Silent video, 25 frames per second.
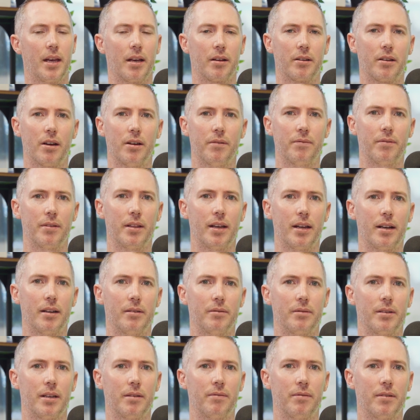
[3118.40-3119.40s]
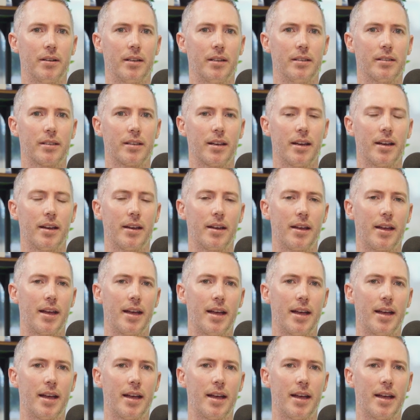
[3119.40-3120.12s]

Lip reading: Go for that, I'd definitely say.